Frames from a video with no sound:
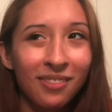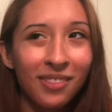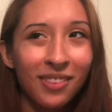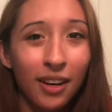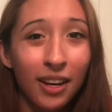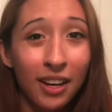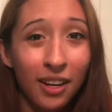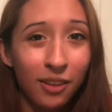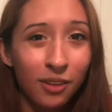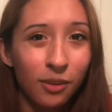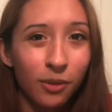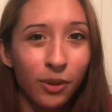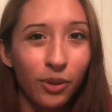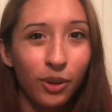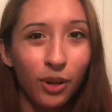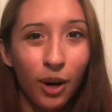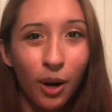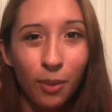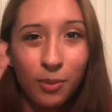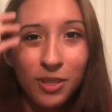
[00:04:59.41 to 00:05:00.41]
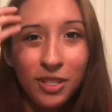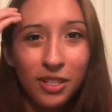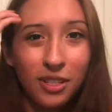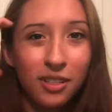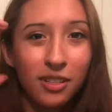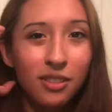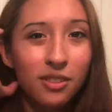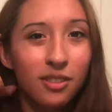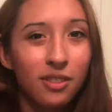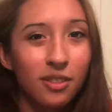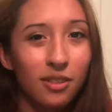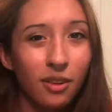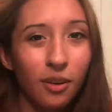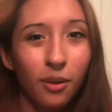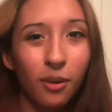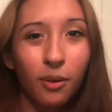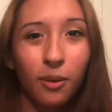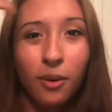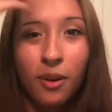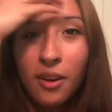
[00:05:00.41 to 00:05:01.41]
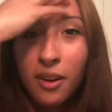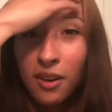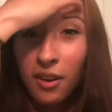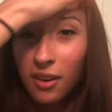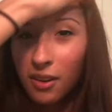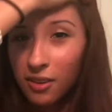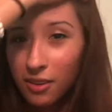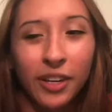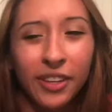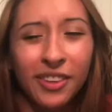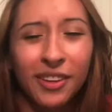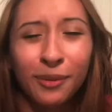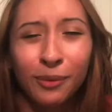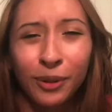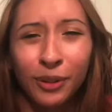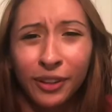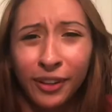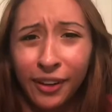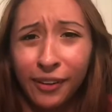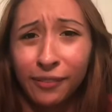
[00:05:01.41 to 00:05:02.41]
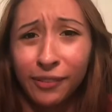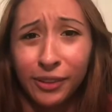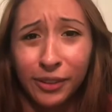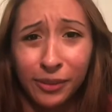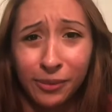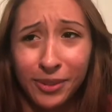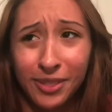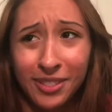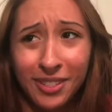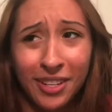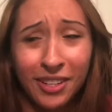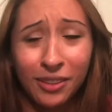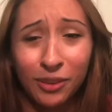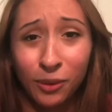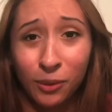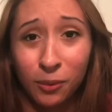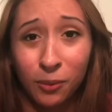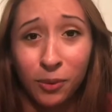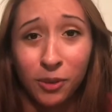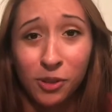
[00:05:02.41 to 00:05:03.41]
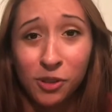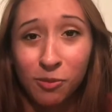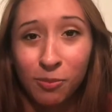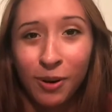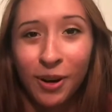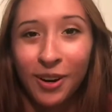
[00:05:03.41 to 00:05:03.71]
I had no other option, so I think recovery was like the worst